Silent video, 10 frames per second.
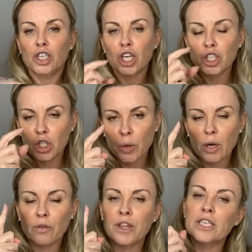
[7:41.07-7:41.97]
Just do
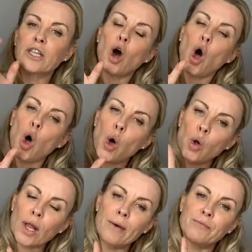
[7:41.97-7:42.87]
it. The
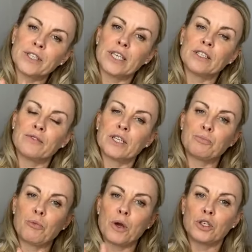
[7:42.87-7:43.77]
whole emphasis of
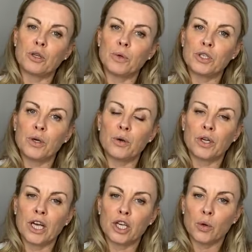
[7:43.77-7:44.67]
this promotion that we're doing
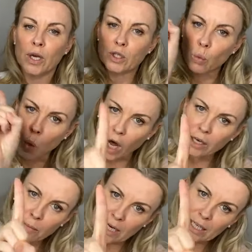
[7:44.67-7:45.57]
on Hayo'u is
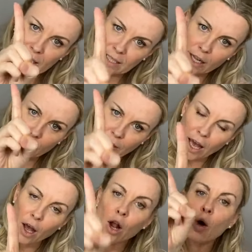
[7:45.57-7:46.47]
1 minute to
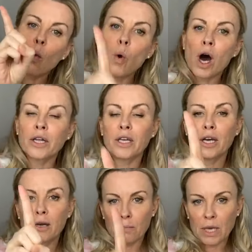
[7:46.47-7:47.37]
self-care.
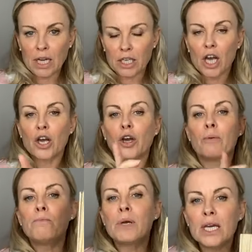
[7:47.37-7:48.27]
1 minute.
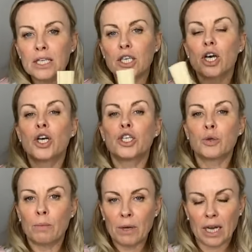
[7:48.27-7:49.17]
Commit
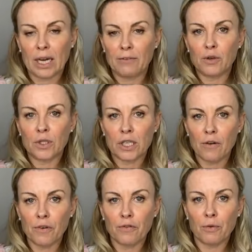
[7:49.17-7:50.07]
to a minute. If you
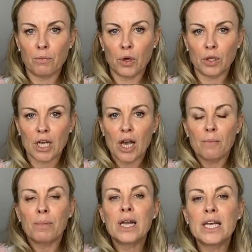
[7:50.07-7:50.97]
suffer from moods,
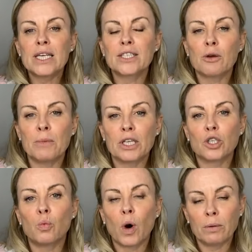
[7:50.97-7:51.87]
please
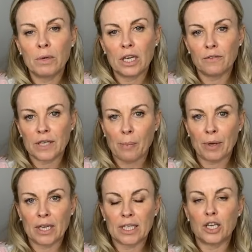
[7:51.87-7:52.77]
commit to 1 minute of
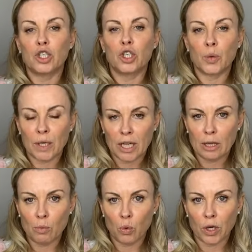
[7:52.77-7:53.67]
tapping a day. Do it
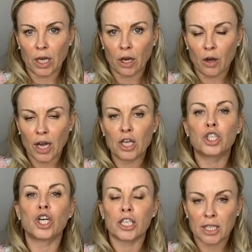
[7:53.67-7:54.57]
in the morning.
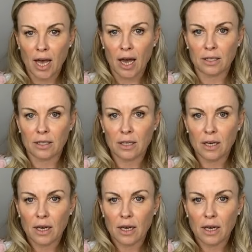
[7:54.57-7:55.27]
Okay, just that.